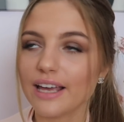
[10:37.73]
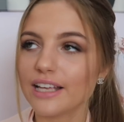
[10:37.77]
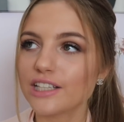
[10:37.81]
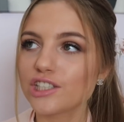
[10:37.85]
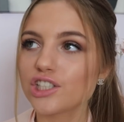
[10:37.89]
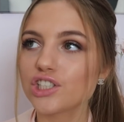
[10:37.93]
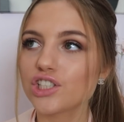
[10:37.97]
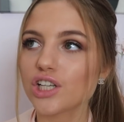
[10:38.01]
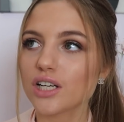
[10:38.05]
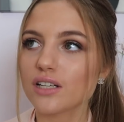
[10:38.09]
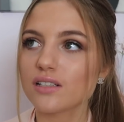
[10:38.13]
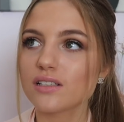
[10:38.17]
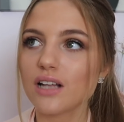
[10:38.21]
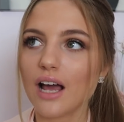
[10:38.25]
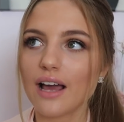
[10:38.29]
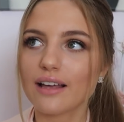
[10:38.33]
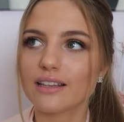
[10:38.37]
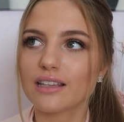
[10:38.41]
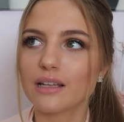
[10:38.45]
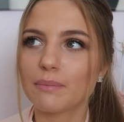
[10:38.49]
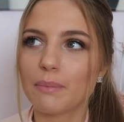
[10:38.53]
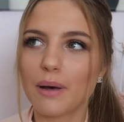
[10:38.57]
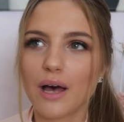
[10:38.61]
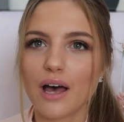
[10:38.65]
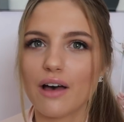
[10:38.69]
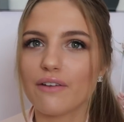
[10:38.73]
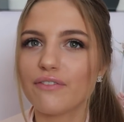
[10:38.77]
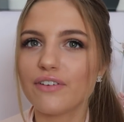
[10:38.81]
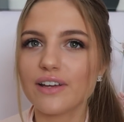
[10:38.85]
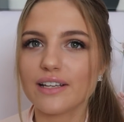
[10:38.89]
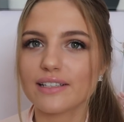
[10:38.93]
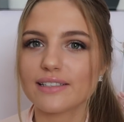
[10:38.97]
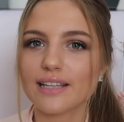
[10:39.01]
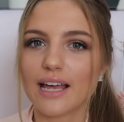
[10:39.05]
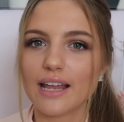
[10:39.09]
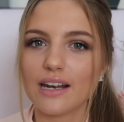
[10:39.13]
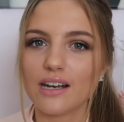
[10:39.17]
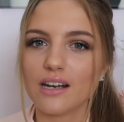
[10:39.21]
It's just like the
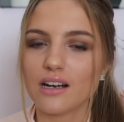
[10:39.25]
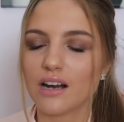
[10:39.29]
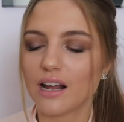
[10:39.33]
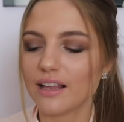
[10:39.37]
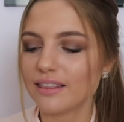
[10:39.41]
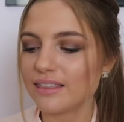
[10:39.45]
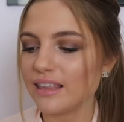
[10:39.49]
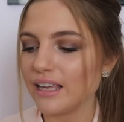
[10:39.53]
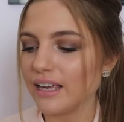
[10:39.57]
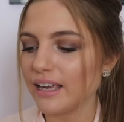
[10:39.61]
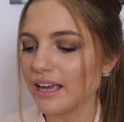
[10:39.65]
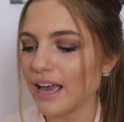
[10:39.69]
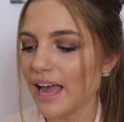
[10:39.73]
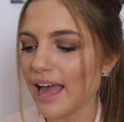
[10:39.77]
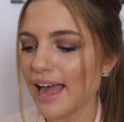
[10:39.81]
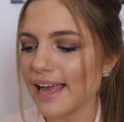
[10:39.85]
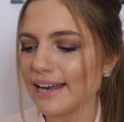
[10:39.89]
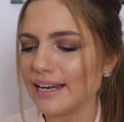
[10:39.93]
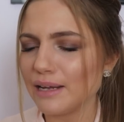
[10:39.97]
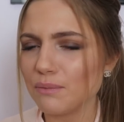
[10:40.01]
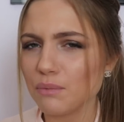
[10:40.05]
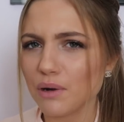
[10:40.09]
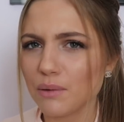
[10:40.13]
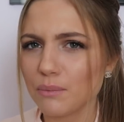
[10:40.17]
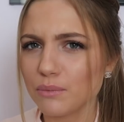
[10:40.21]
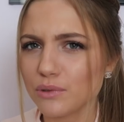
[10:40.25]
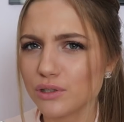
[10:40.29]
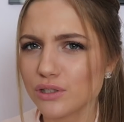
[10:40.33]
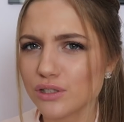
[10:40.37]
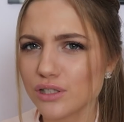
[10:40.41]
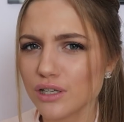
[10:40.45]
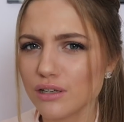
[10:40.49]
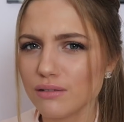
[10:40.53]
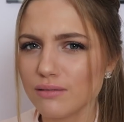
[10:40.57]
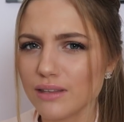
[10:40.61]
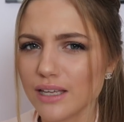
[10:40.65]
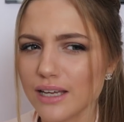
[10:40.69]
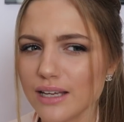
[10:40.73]
perfect scent, and I think anyone would
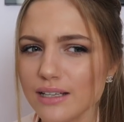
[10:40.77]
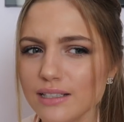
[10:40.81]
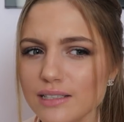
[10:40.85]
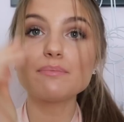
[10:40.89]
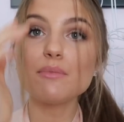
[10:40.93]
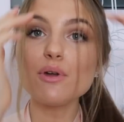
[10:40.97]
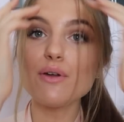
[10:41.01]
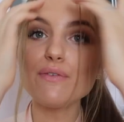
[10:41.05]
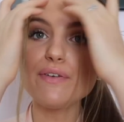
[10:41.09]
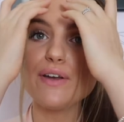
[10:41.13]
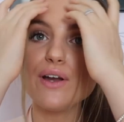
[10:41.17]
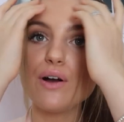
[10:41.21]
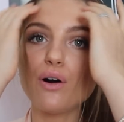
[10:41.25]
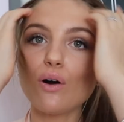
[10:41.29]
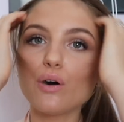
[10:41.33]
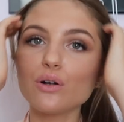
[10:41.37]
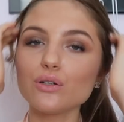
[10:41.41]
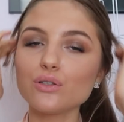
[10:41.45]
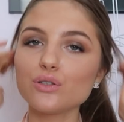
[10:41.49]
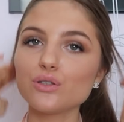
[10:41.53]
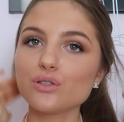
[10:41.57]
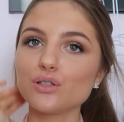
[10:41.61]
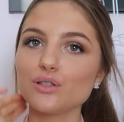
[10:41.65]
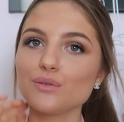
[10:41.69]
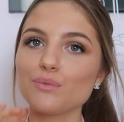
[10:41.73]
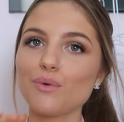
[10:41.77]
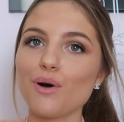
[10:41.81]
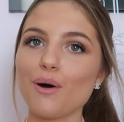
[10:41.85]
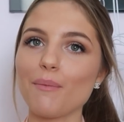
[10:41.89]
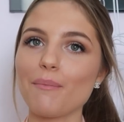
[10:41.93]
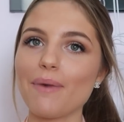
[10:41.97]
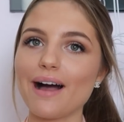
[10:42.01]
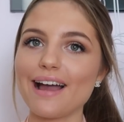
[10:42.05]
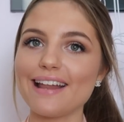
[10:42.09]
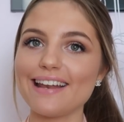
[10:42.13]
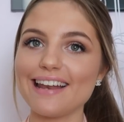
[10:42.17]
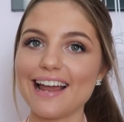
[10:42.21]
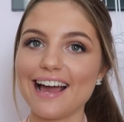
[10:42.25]
suit this. Moving on to what
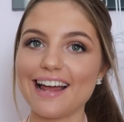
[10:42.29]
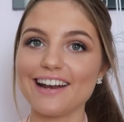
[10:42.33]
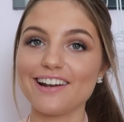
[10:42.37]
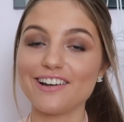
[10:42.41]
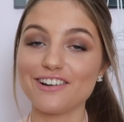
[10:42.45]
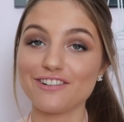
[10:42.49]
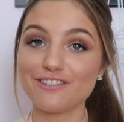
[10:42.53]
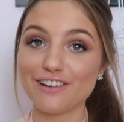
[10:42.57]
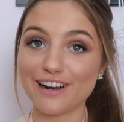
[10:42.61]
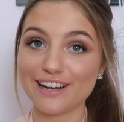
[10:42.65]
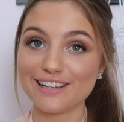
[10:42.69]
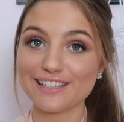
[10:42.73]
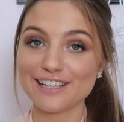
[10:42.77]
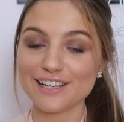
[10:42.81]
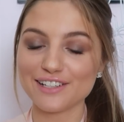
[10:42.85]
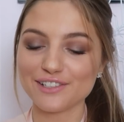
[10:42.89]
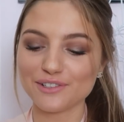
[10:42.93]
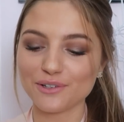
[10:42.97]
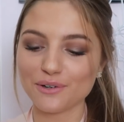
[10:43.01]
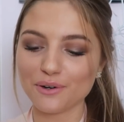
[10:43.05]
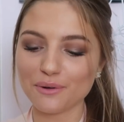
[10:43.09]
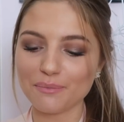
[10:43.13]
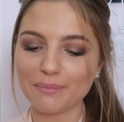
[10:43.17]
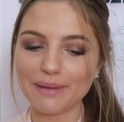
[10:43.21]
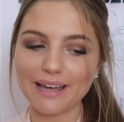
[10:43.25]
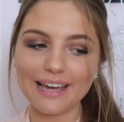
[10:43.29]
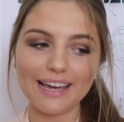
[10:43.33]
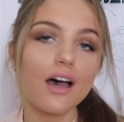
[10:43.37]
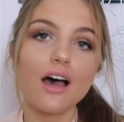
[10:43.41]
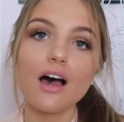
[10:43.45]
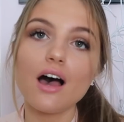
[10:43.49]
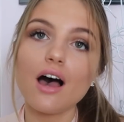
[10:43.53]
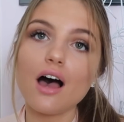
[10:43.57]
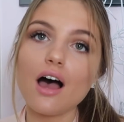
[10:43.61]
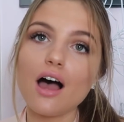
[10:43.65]
my nan and granddad got me.